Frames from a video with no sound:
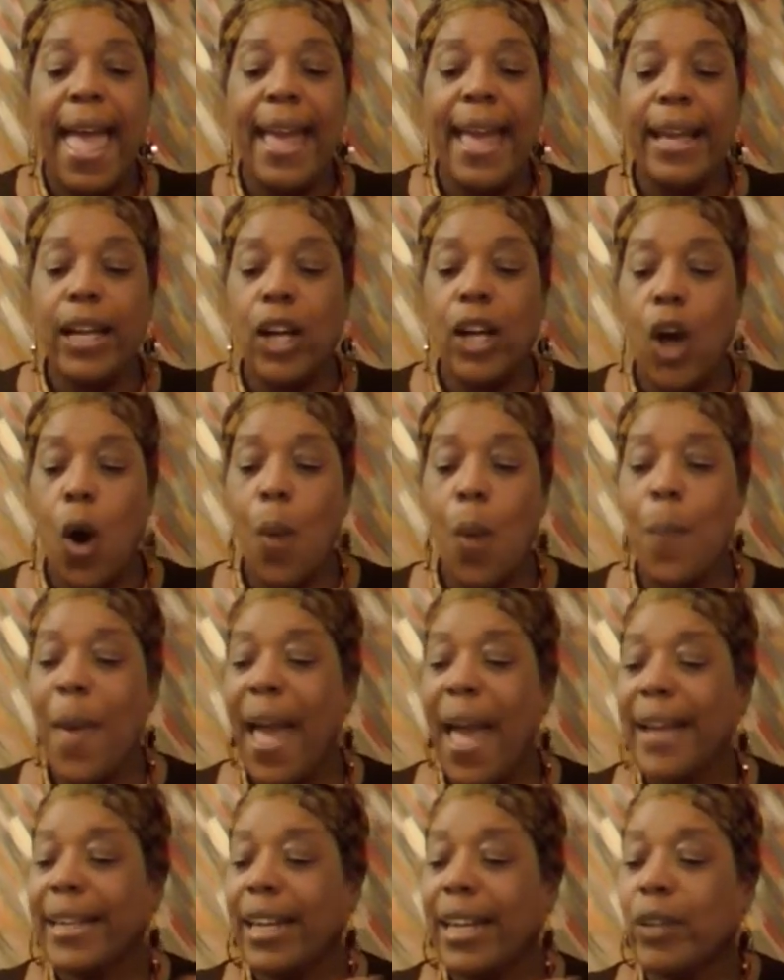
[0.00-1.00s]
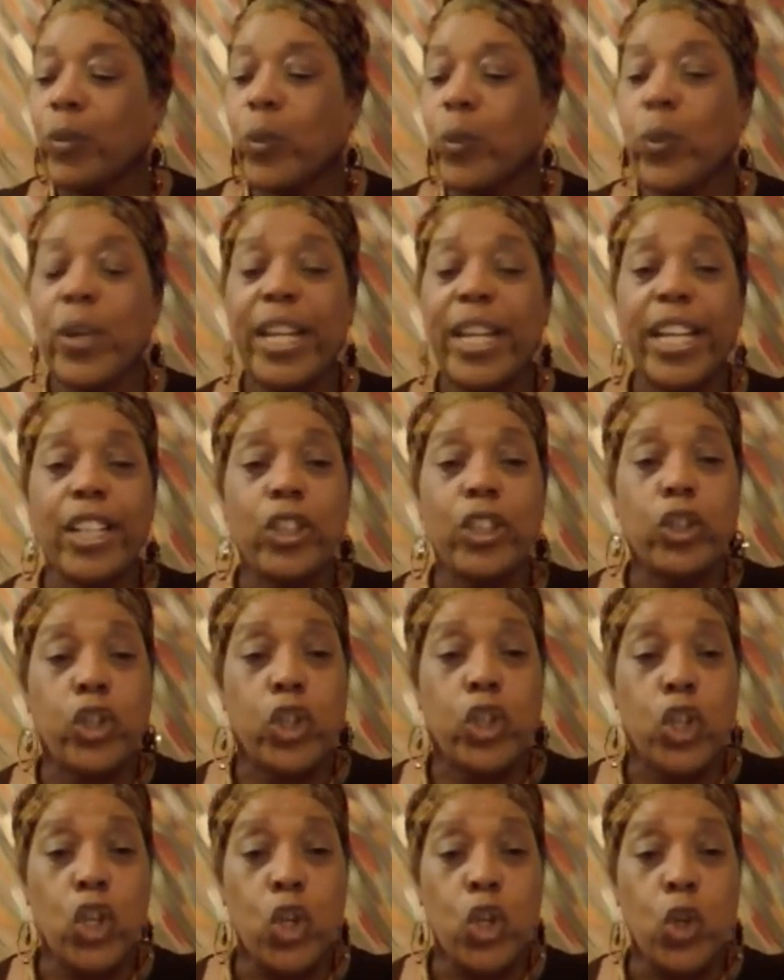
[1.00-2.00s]
and go back and read
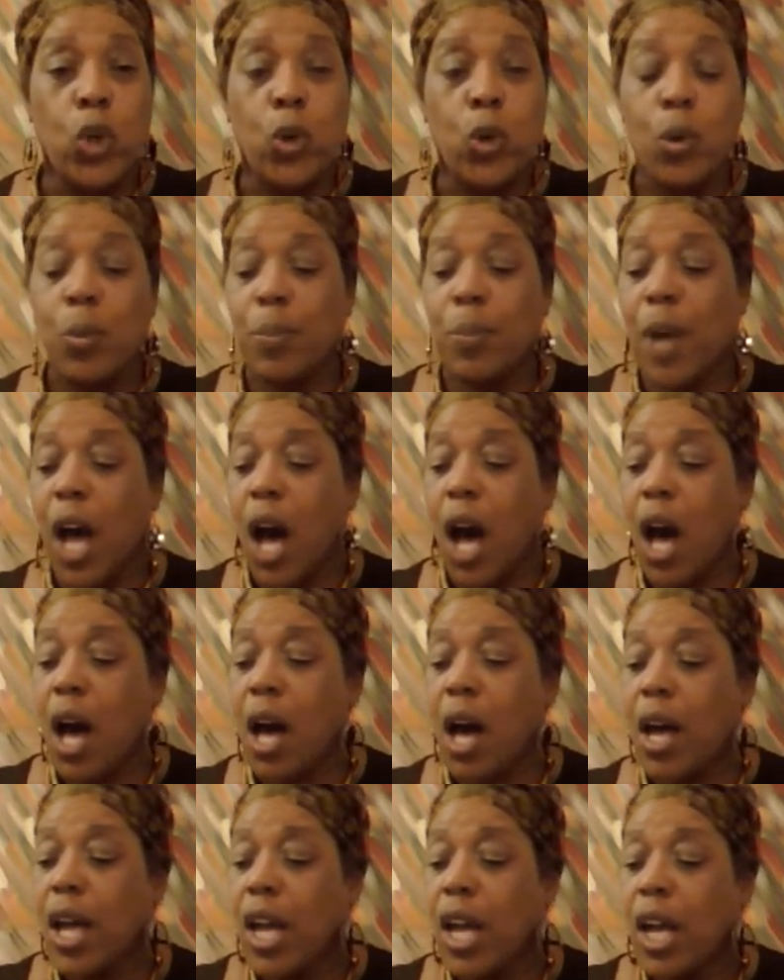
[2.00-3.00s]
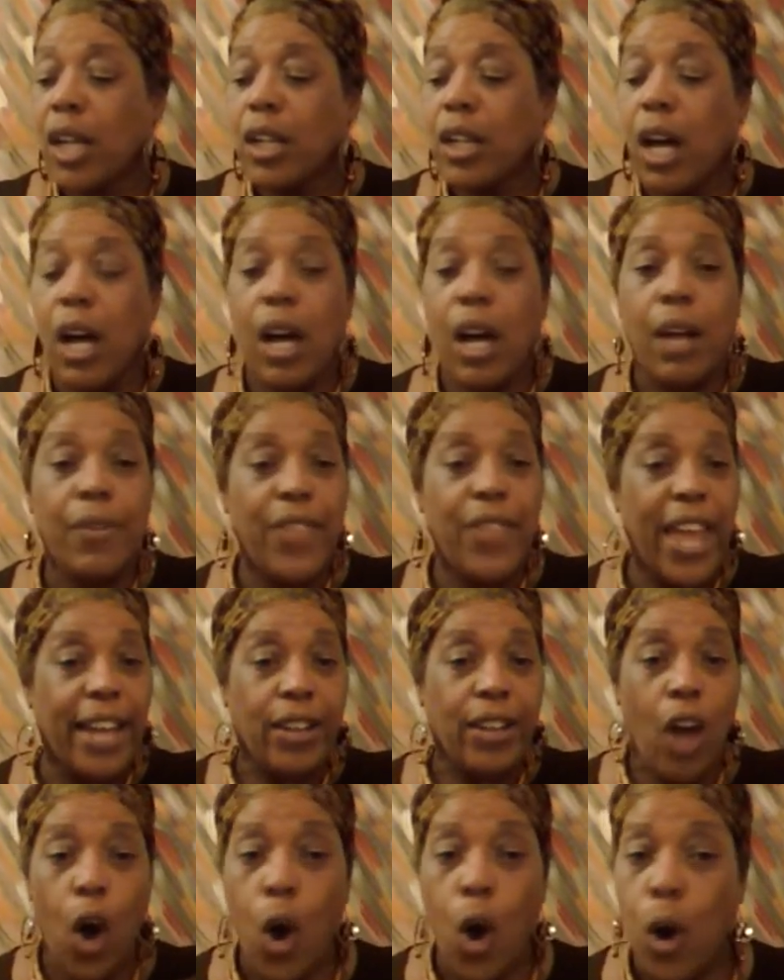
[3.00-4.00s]
Jude, uh, uh,
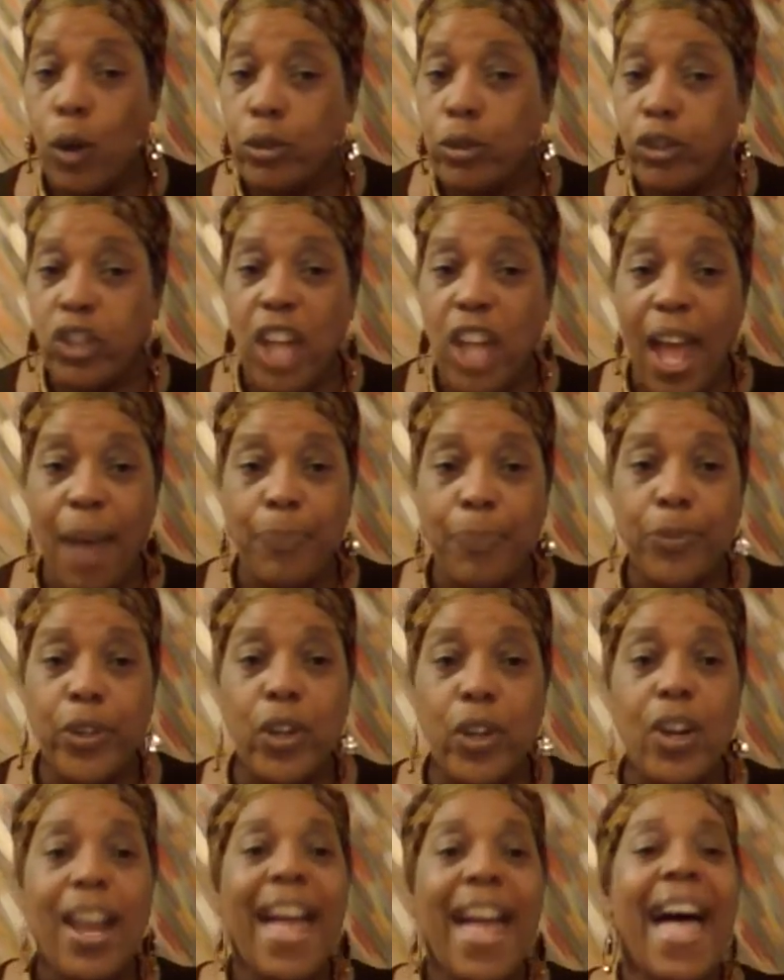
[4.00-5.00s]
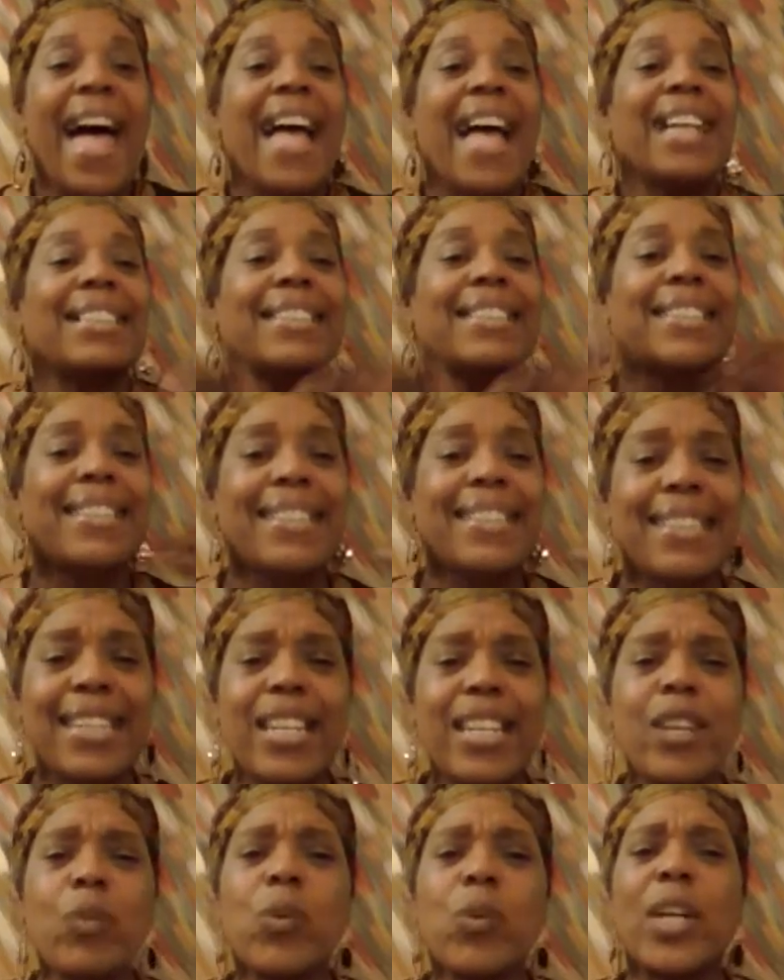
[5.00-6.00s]
that whole chapter, and
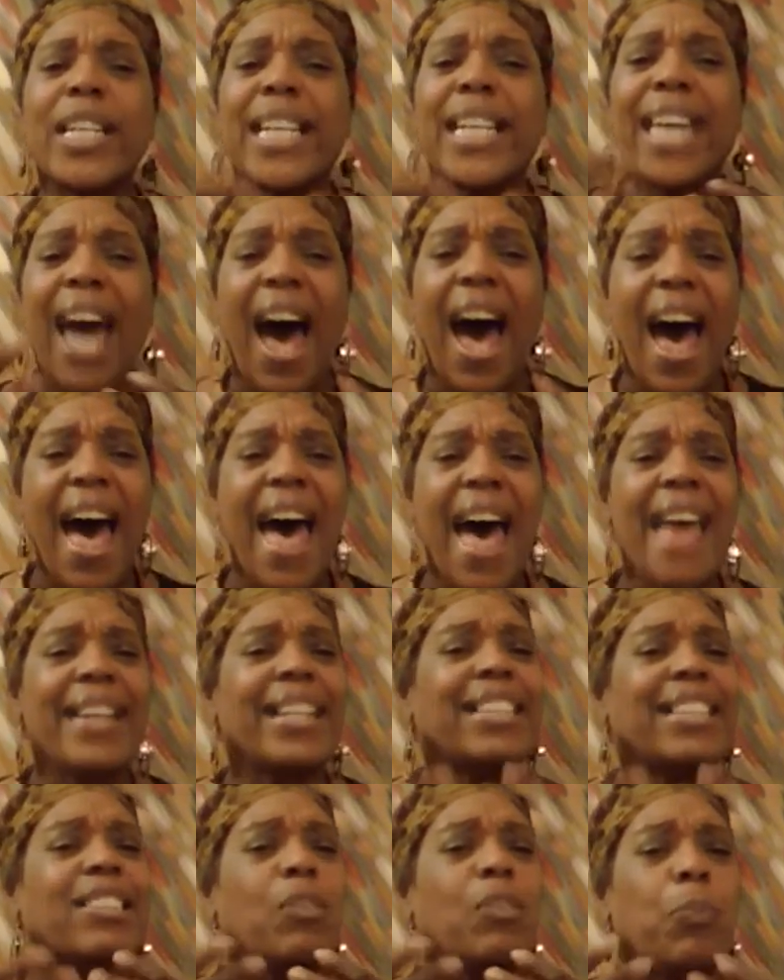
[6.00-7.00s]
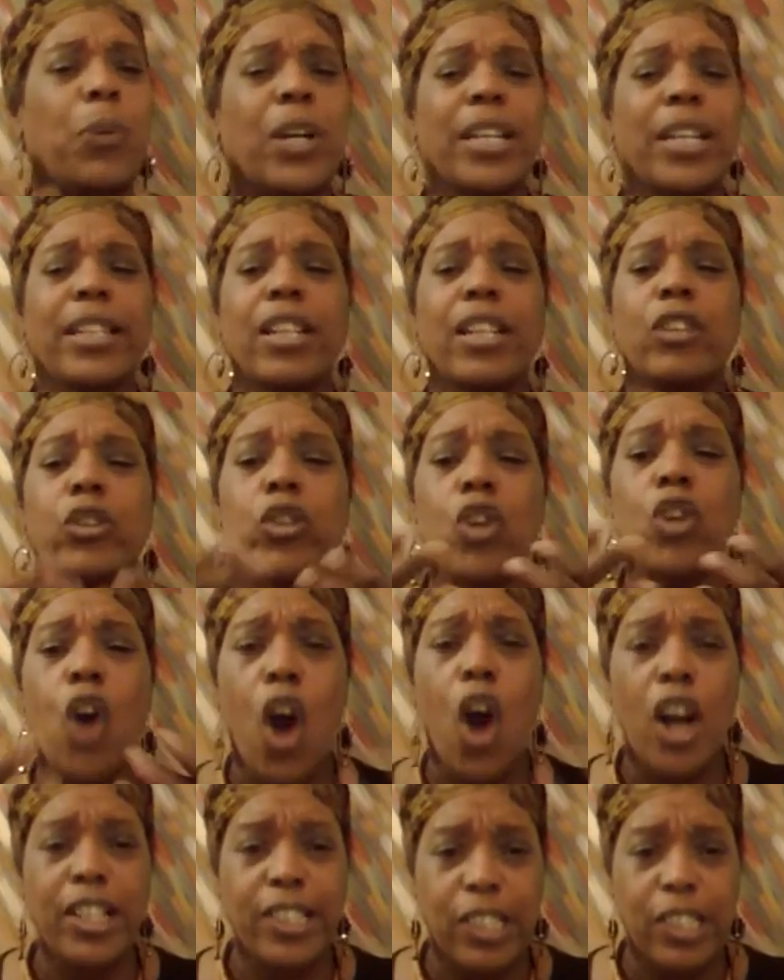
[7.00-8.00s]
see what God is putting in
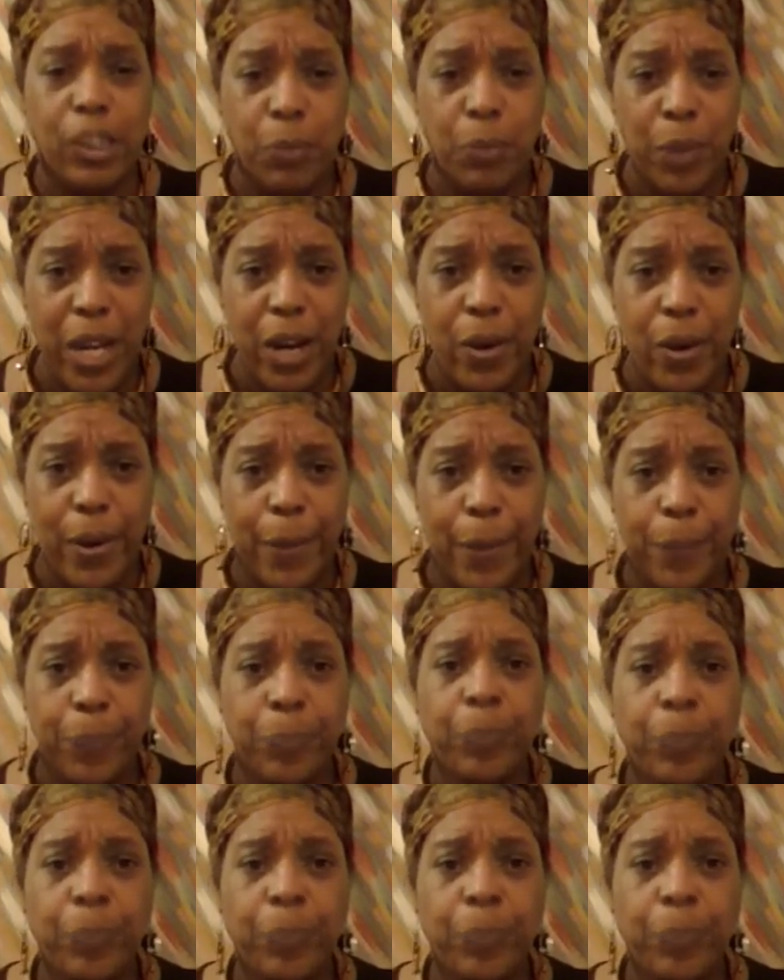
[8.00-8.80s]
your spirit